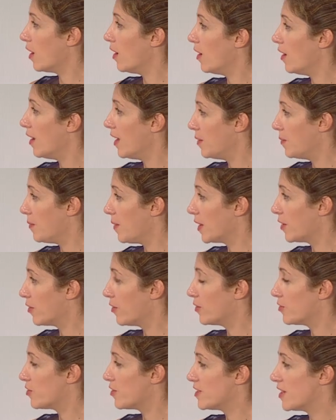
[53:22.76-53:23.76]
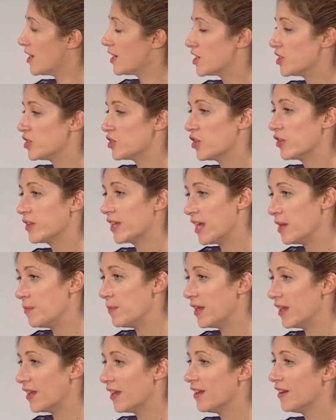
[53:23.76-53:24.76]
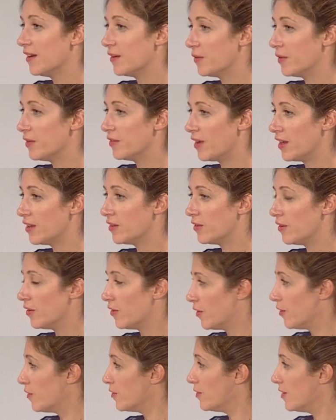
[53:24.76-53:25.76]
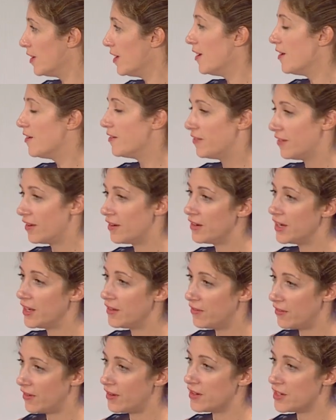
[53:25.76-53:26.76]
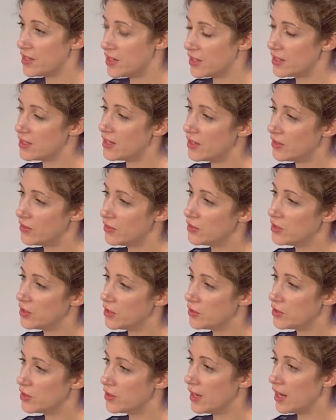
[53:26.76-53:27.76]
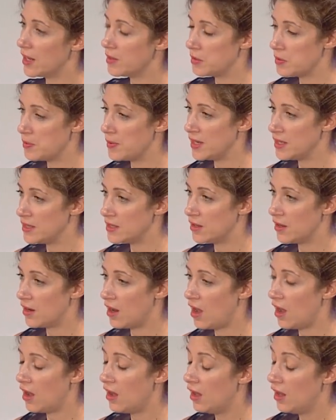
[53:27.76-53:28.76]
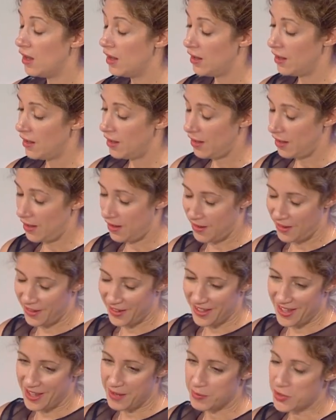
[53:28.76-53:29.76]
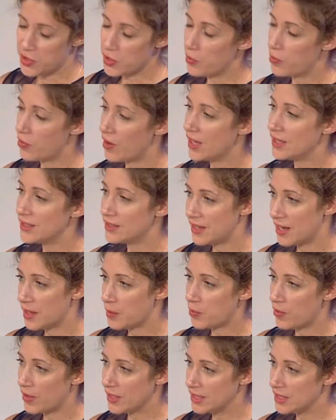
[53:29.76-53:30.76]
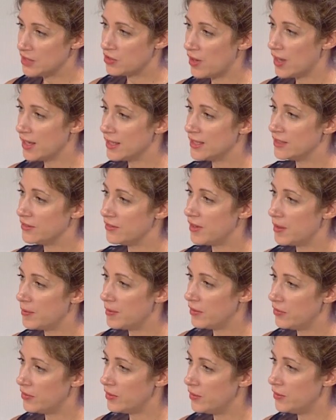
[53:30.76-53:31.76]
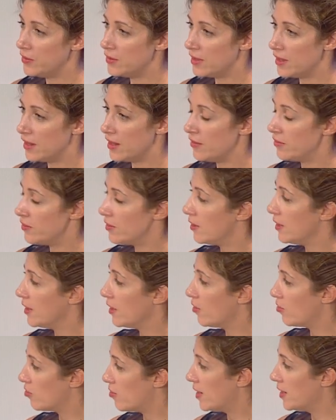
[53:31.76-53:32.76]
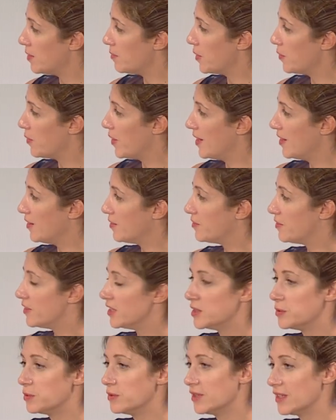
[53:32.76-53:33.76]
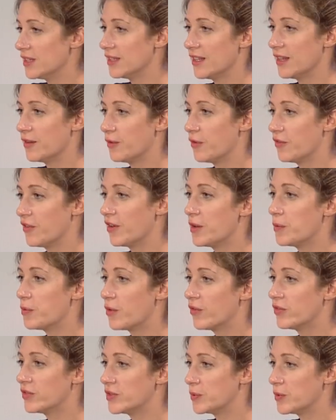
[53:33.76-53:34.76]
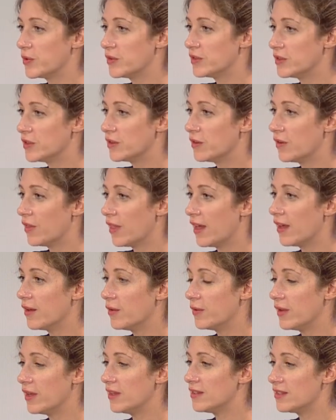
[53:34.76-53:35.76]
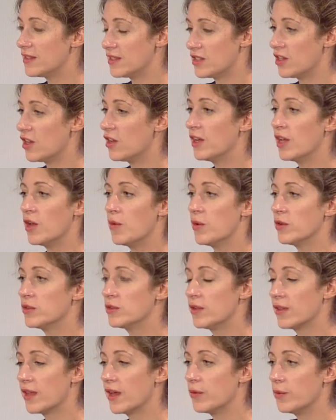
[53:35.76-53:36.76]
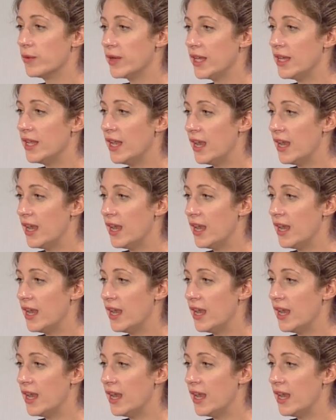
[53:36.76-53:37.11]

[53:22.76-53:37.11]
and microtransactions on gaming. And we've had a lot of very, very successful social games based on our game show brands like Price is Right and Family Feud, and they've done incredibly well on Facebook, and they were very profitable. So that is certainly a model that we